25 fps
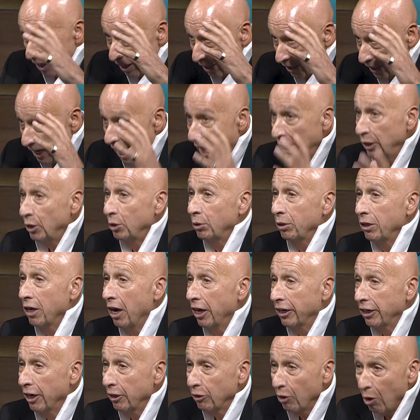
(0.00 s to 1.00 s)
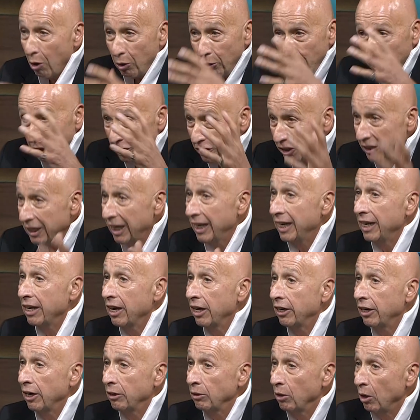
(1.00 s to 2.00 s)
country on our own or city
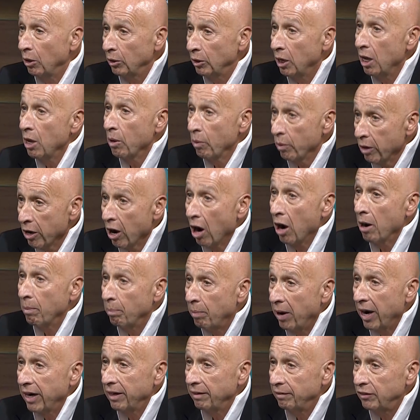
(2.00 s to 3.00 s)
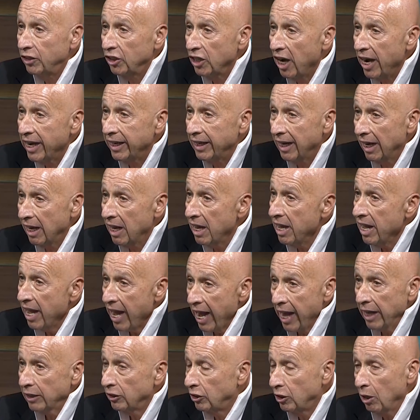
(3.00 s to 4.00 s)
on our own. We are part of China,
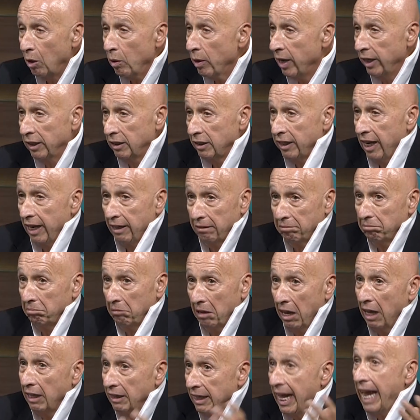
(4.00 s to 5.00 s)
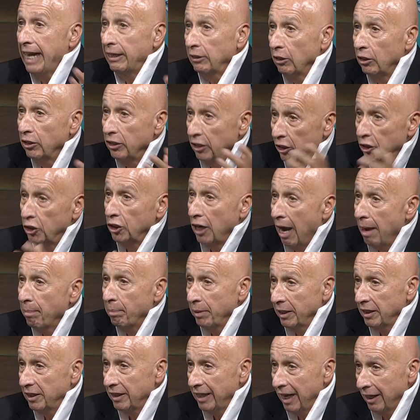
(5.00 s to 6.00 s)
and so it's like a landlord in a
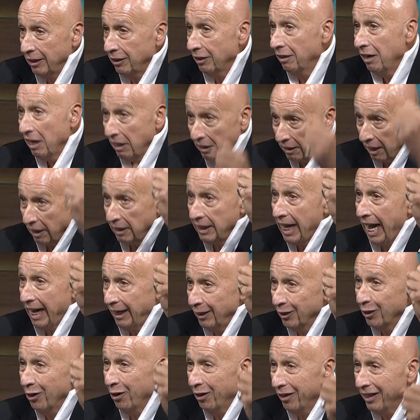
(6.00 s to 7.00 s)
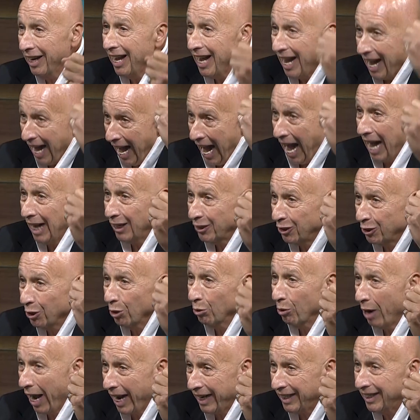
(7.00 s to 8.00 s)
shopping center. The landlord has the
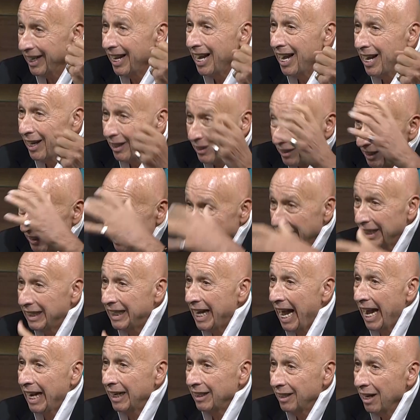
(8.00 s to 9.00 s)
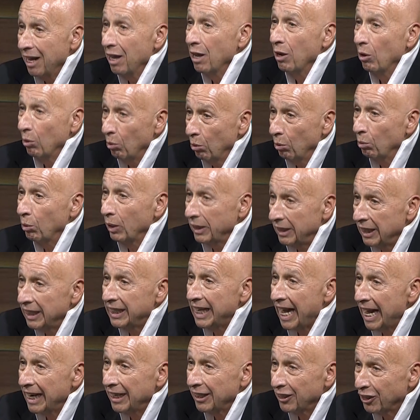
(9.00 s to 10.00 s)
right to dictate what the
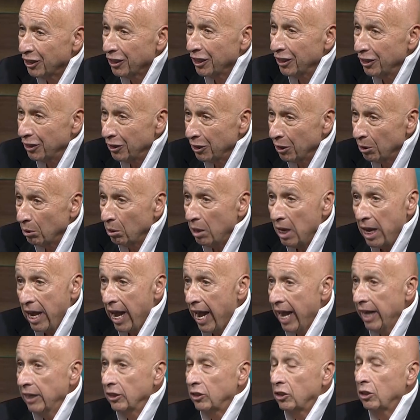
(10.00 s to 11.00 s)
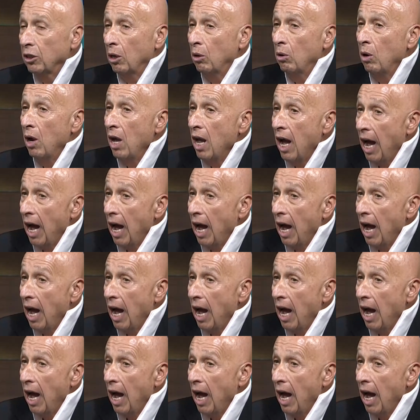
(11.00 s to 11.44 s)
tenants can do, and so